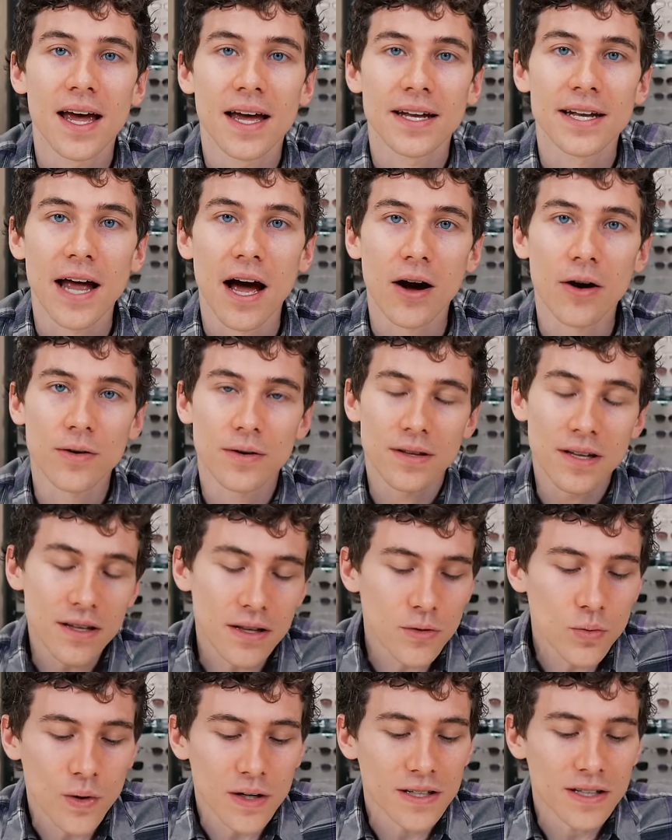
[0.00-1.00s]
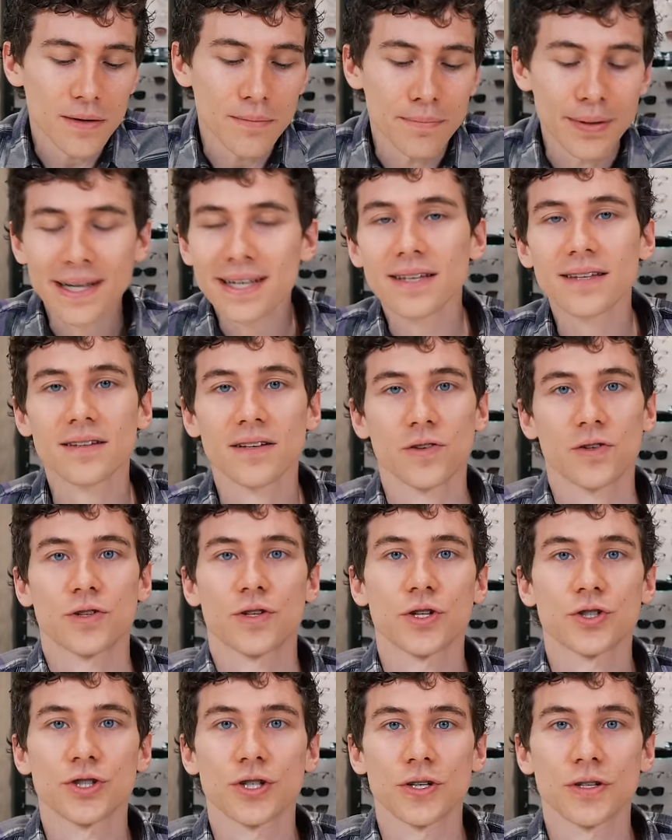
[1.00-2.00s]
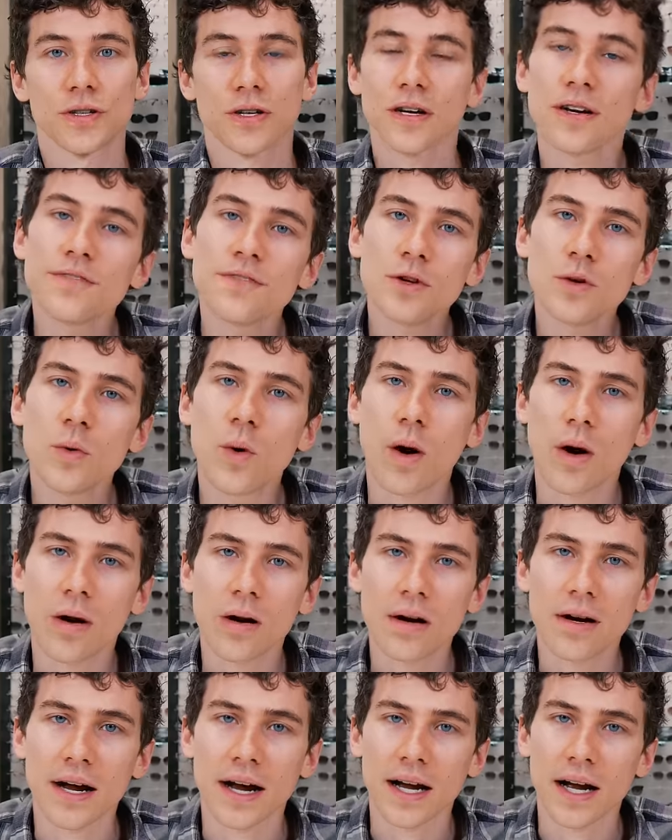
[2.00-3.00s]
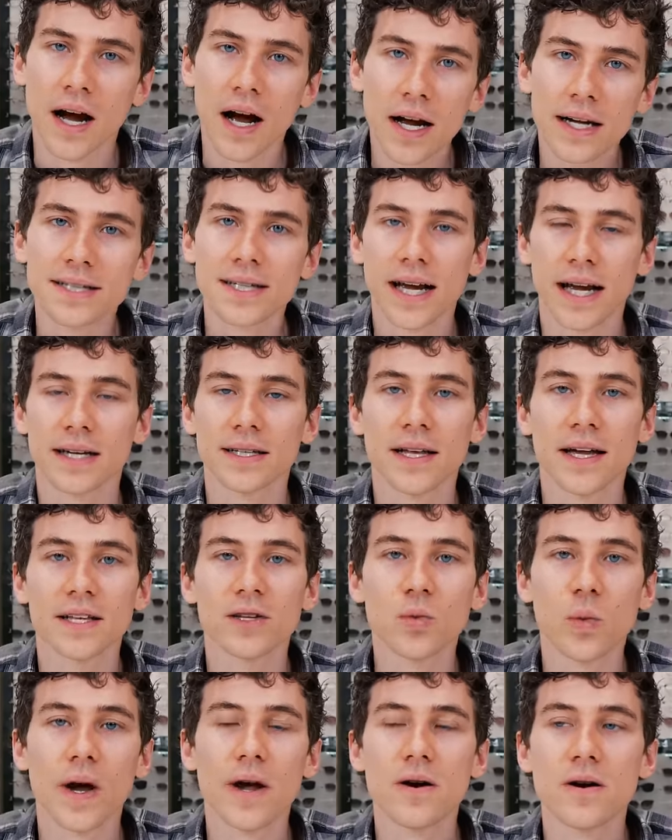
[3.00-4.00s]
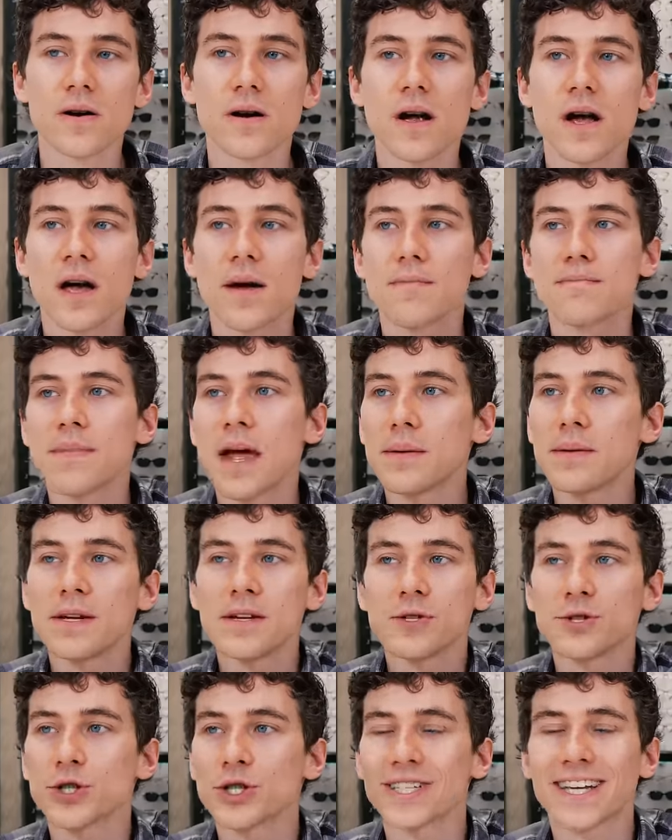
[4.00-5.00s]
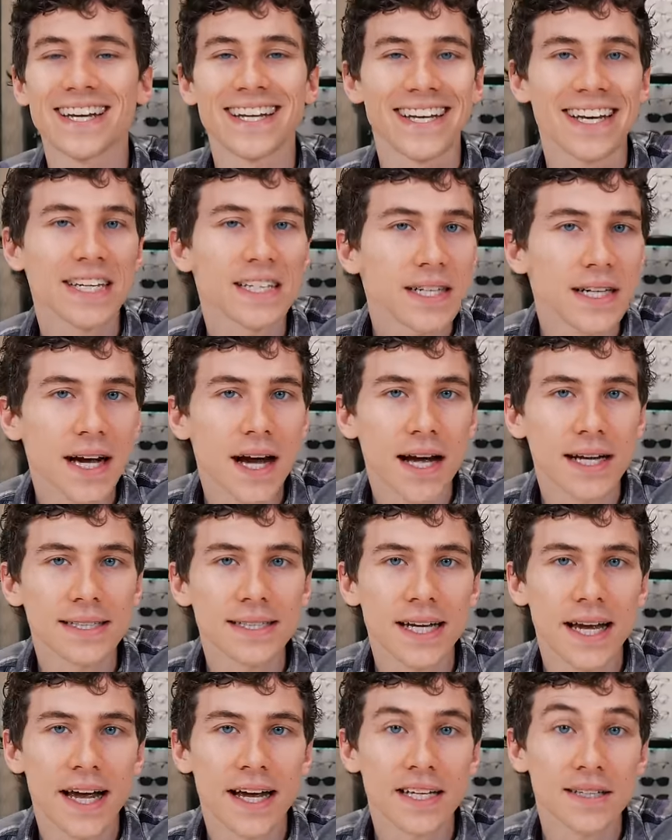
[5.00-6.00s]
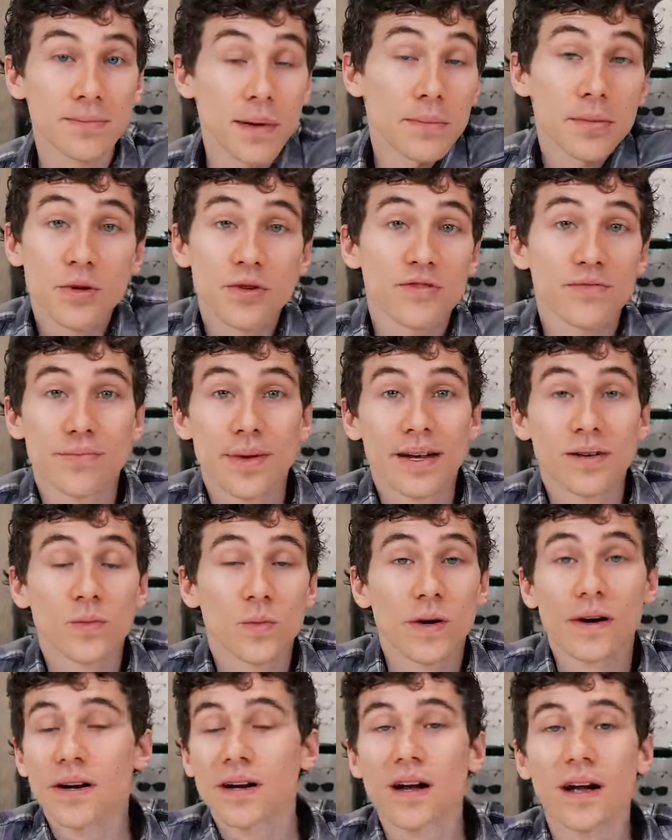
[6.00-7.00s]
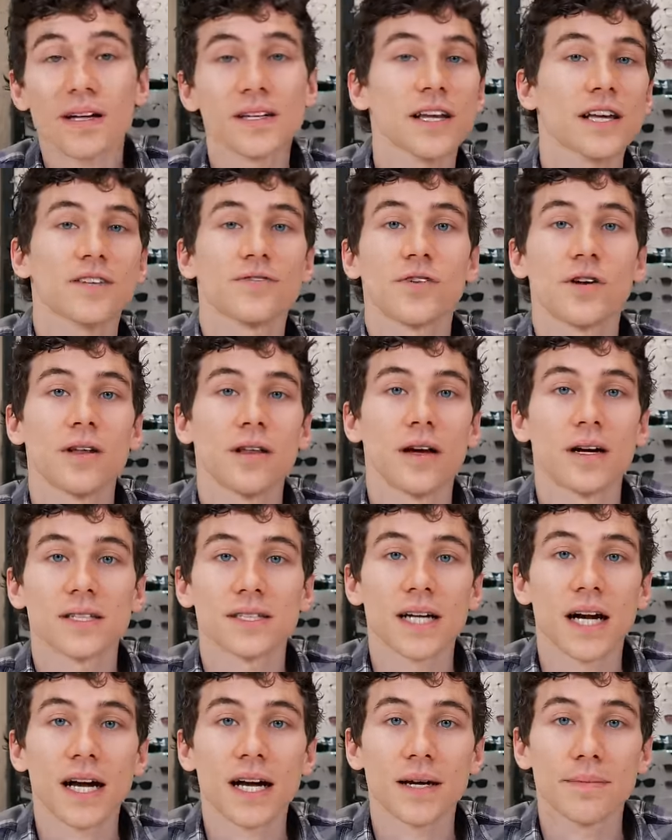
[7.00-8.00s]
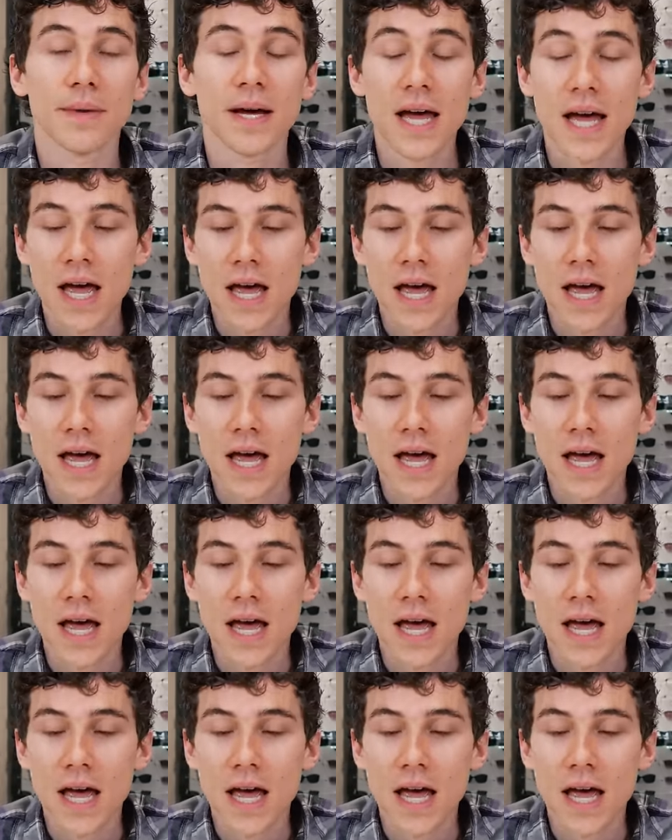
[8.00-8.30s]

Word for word: Now, this is one of the biggest decisions if you are a contact lens wearer. Maybe you're just getting into contacts, maybe you've been wearing contacts for a long time.